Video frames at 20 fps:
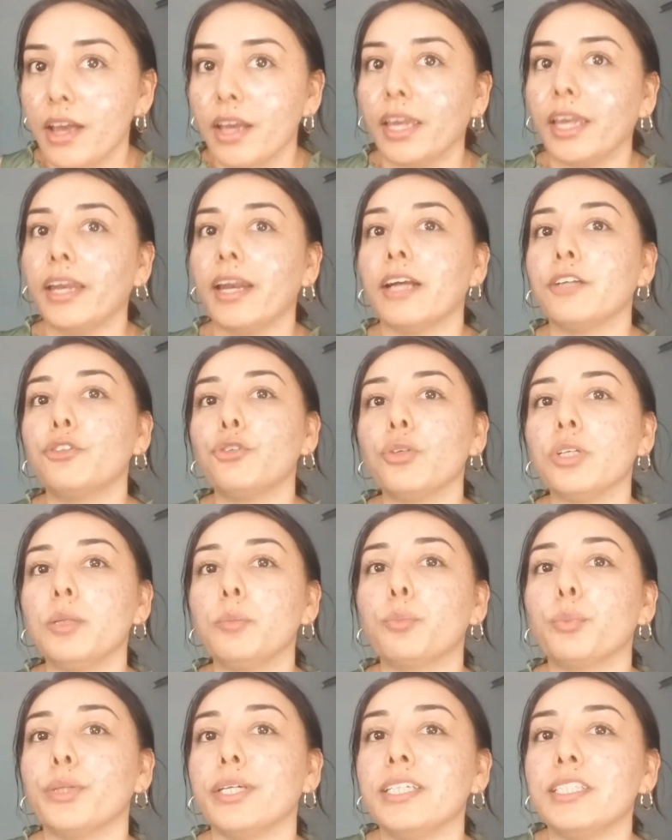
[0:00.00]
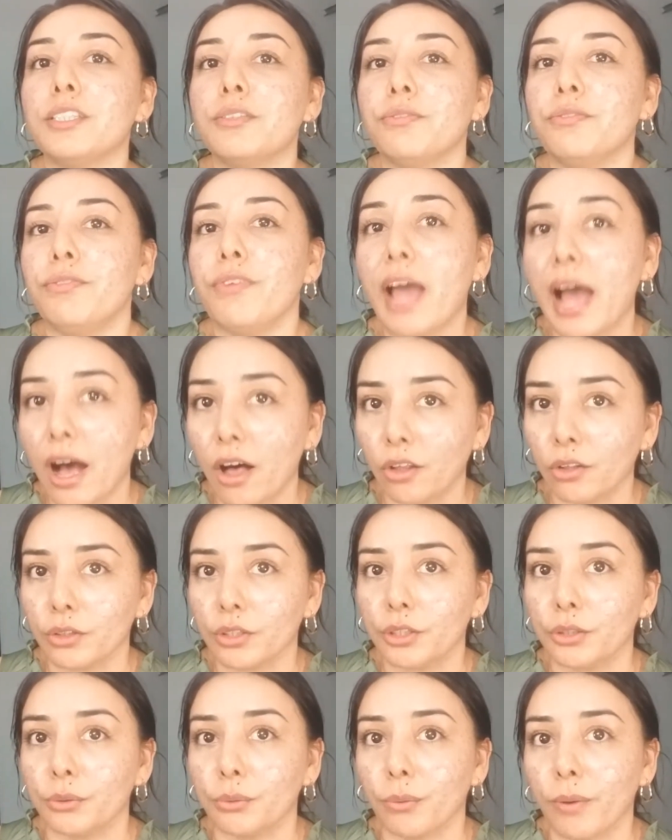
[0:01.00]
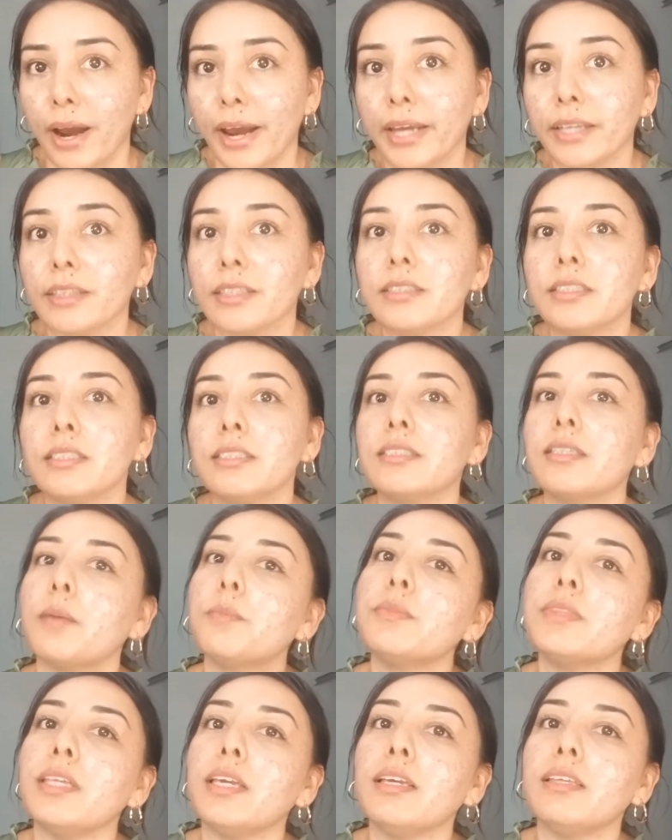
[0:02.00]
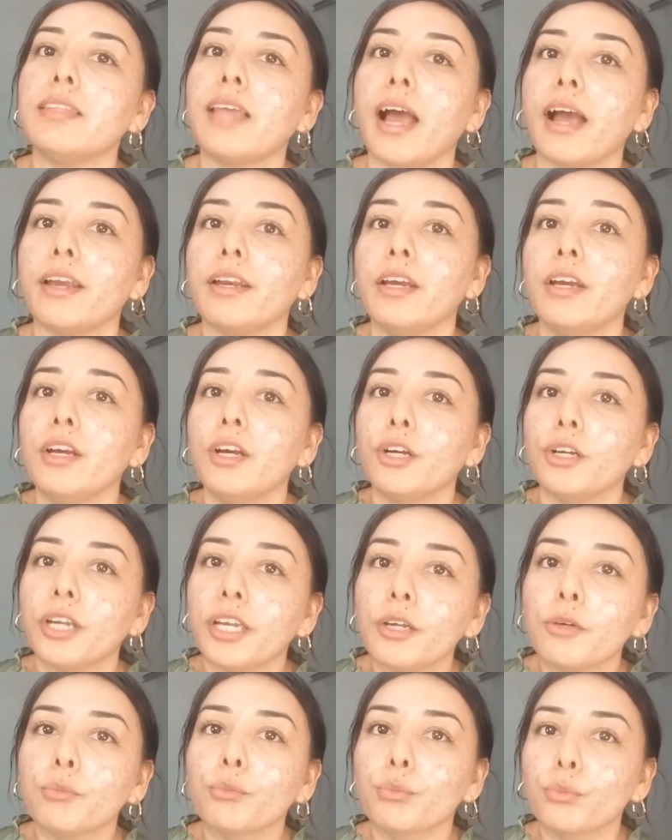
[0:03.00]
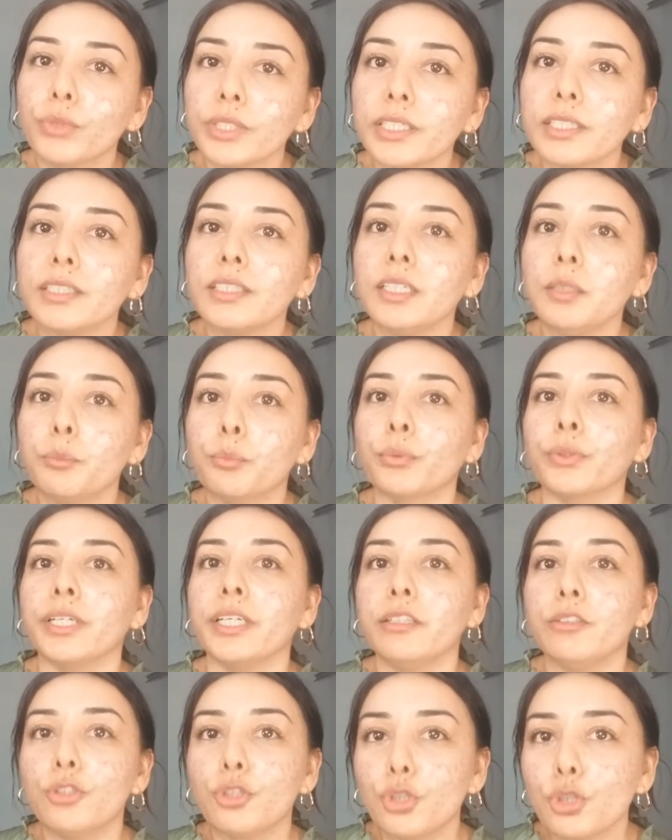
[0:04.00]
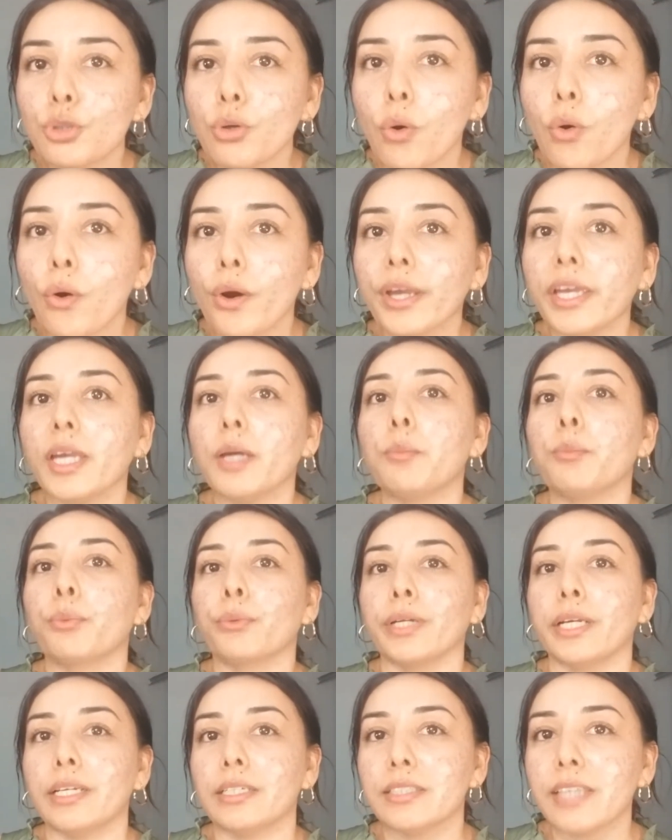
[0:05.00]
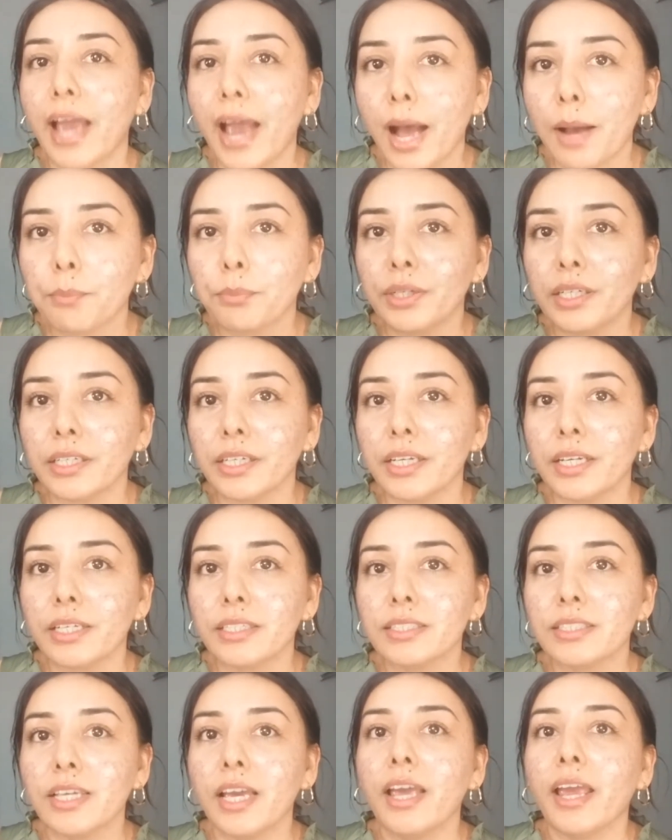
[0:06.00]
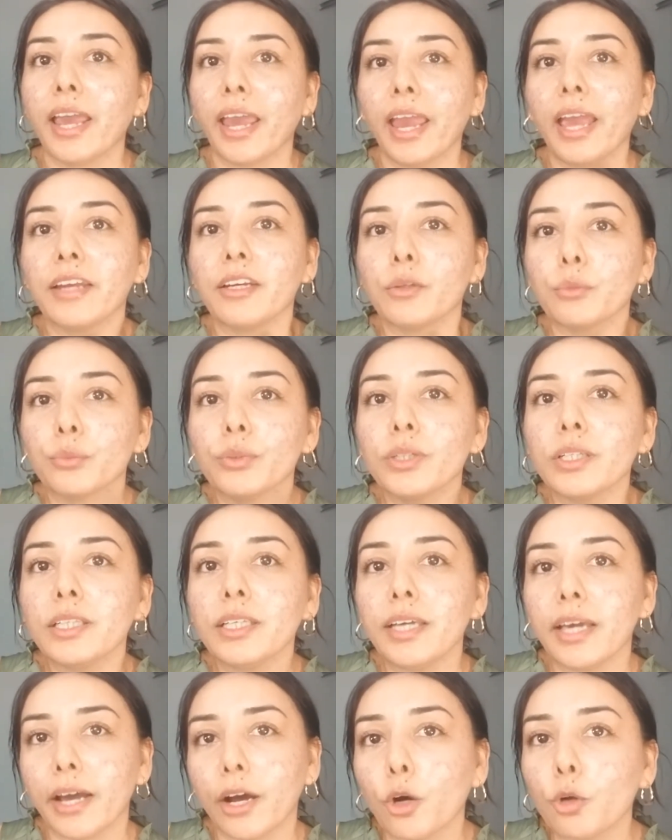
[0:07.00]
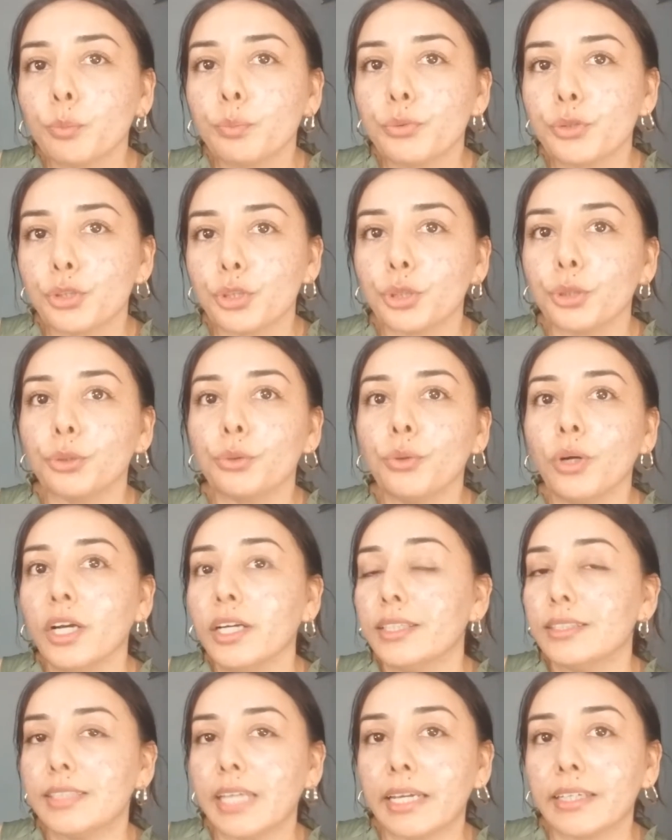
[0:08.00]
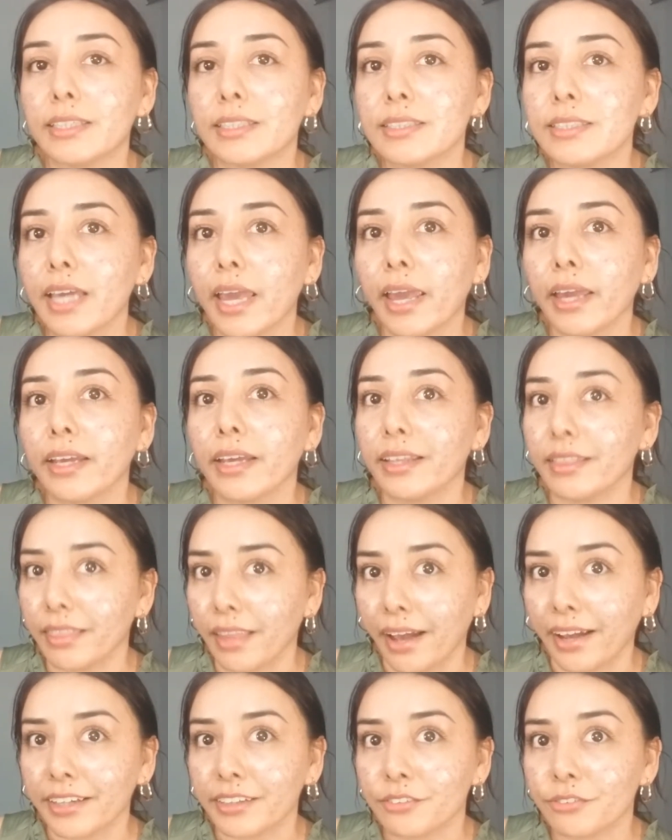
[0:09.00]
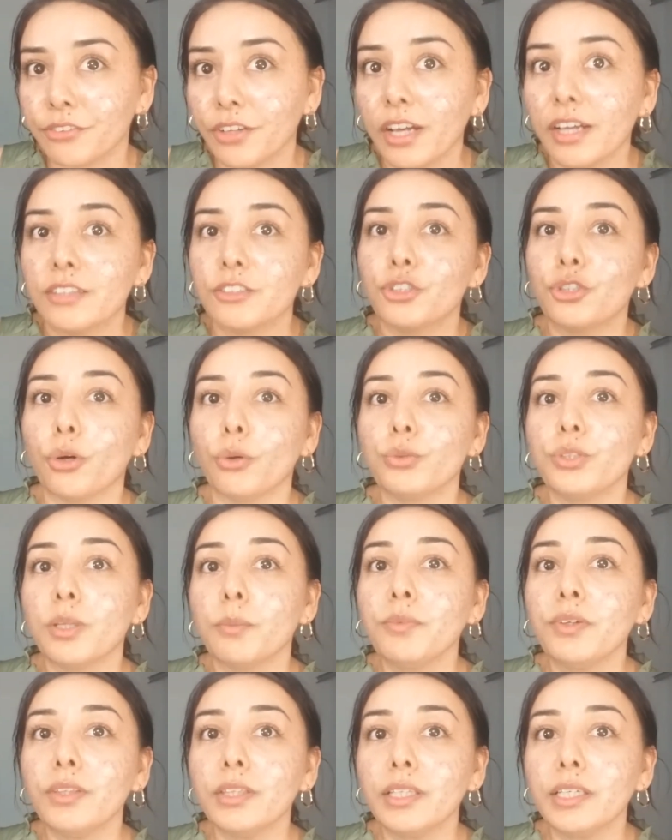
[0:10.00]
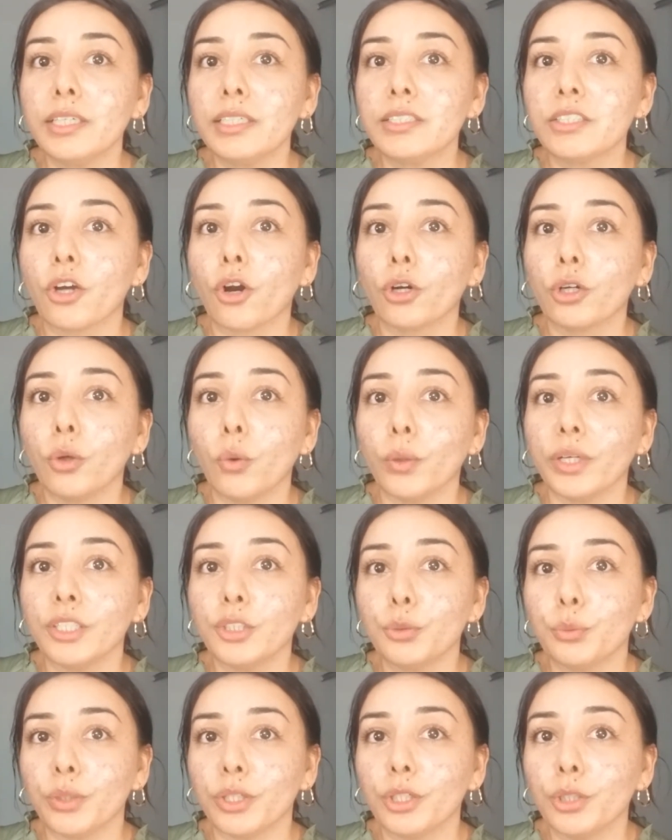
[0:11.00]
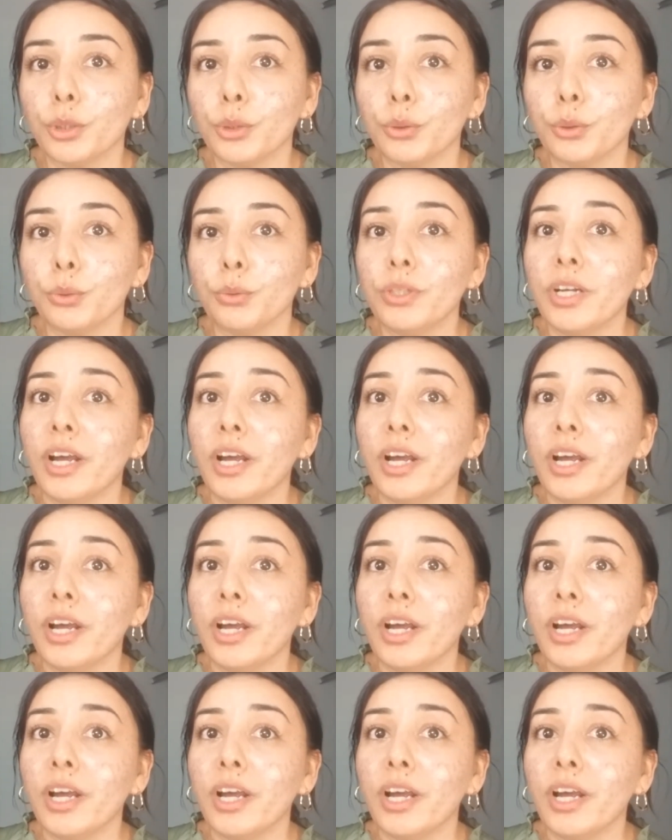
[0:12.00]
It actually brings value, right? This is something that it really brings joy, it brings happiness, and it really helps you day to day in life. So some of these are going to include